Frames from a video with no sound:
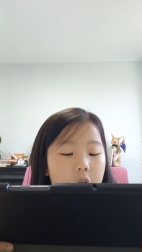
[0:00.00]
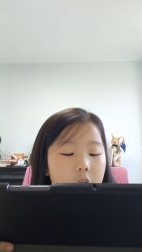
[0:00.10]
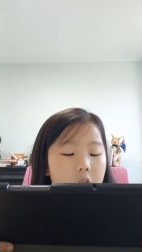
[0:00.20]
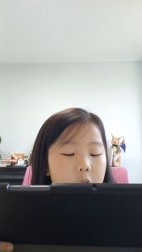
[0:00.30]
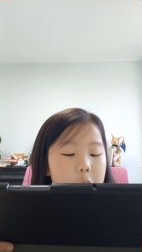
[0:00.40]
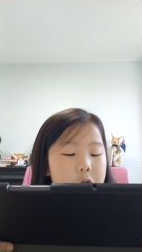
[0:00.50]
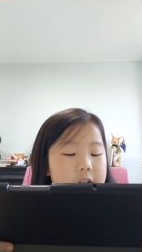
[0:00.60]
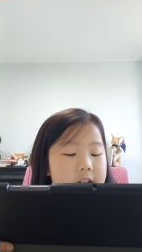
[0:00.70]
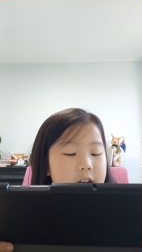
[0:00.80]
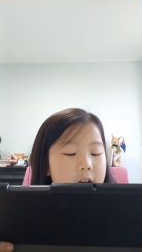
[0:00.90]
Oh
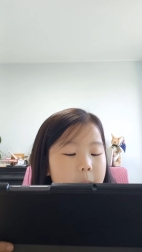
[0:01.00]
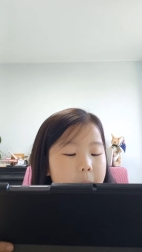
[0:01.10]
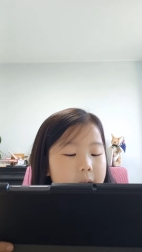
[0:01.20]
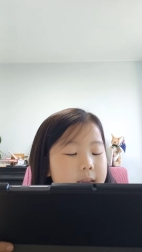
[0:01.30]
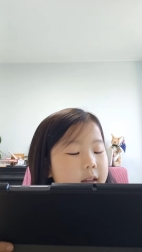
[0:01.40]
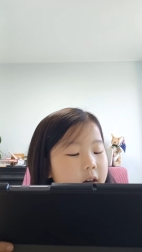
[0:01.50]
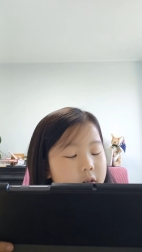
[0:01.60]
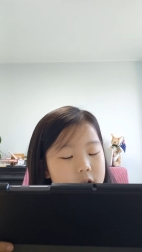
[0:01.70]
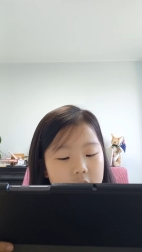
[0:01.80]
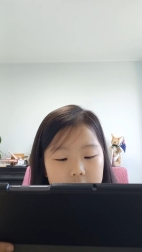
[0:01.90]
dear, my little
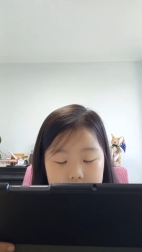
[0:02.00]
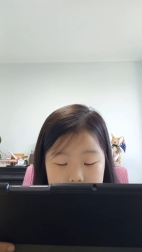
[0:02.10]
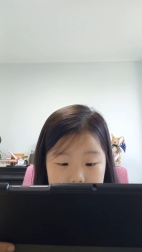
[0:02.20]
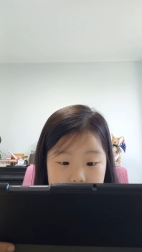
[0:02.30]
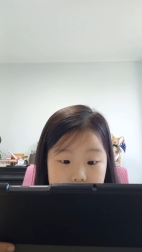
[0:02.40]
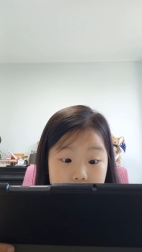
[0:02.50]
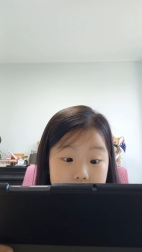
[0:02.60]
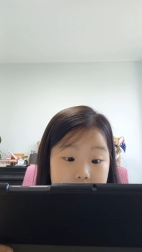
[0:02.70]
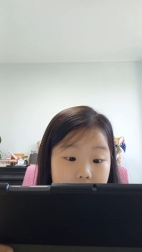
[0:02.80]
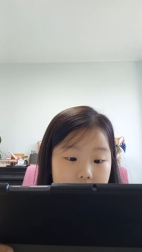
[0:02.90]
girl
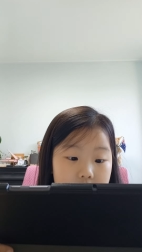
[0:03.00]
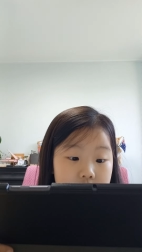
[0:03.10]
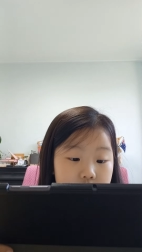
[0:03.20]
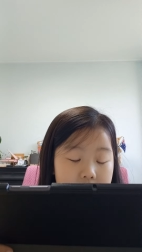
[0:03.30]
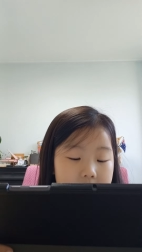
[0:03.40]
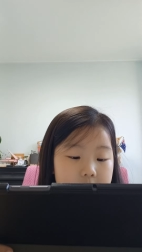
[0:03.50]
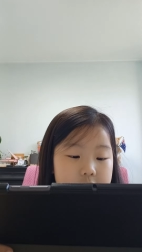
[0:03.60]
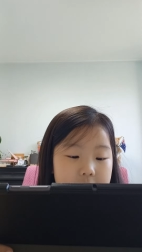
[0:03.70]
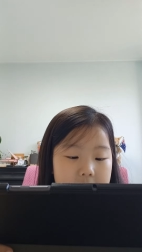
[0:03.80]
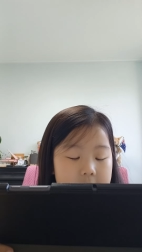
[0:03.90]
looks like a drowned
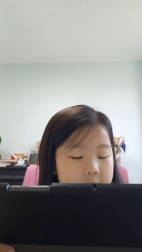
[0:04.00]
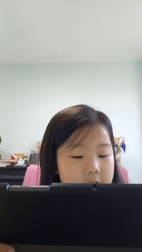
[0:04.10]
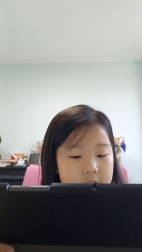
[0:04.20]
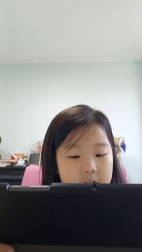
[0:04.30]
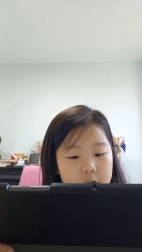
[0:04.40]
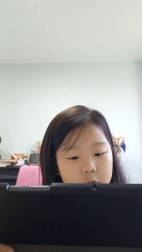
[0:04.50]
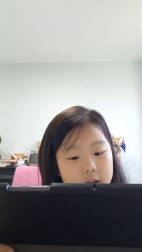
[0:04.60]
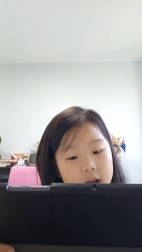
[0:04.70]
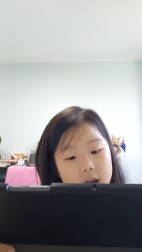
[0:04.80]
rat now.